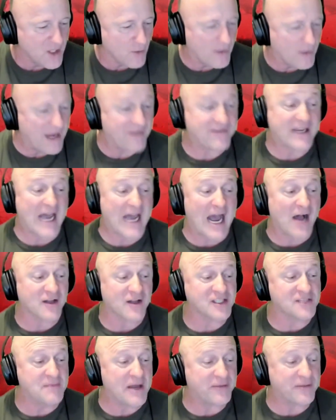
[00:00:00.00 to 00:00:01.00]
We have
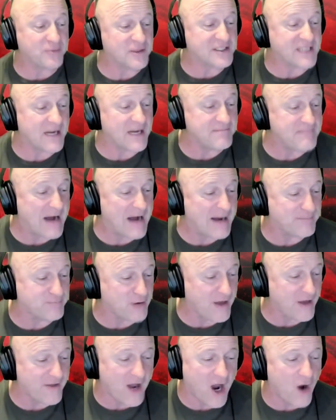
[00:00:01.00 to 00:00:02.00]
Kyle Smith. What's up, my
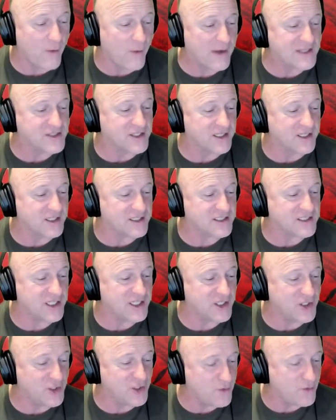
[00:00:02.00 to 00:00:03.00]
brother? Always good to
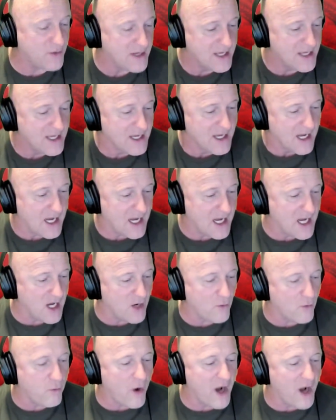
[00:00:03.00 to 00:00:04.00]
see you.
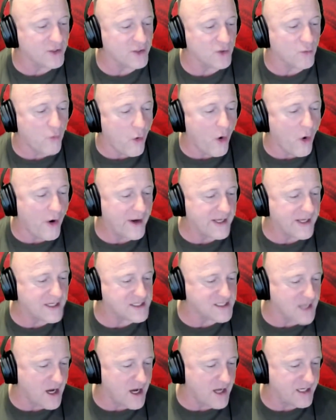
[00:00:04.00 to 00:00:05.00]
Wanda Woy
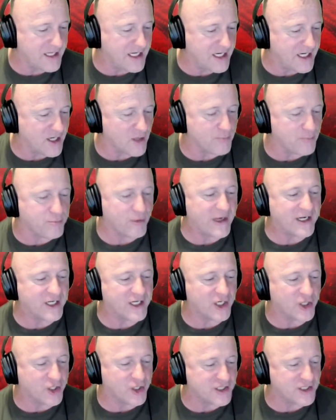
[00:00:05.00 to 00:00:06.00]
is on here.
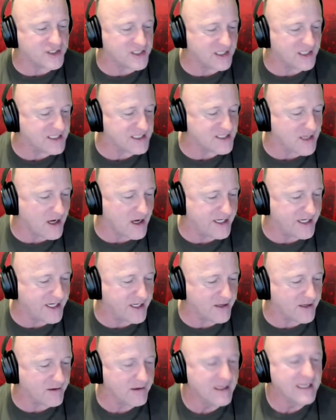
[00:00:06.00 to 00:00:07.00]
Brenda Goodson is on
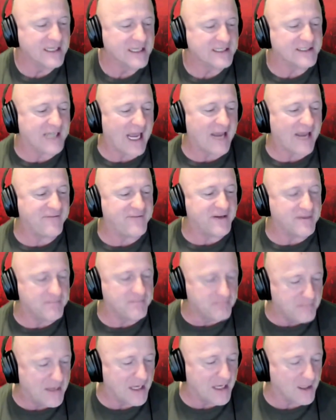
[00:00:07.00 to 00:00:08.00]
here. David
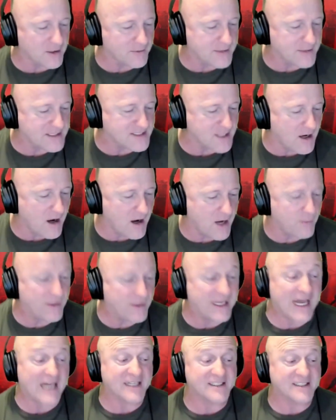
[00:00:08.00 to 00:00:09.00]
Miller is on.
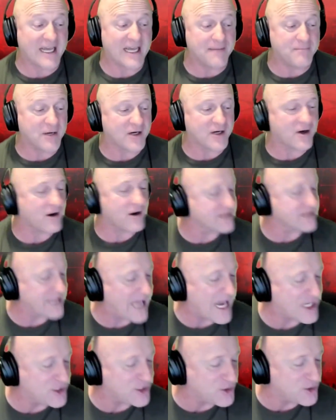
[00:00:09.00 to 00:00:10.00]
We got Deb McCarthy.
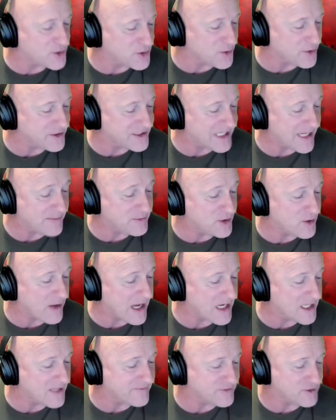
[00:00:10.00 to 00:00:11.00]
How you doing, Deb? You know
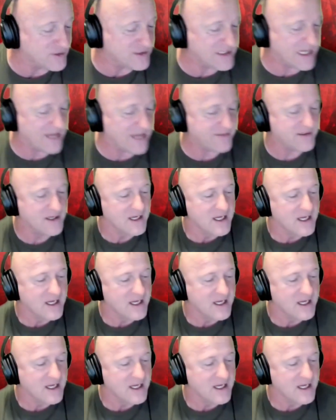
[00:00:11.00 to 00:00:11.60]
I love you to death.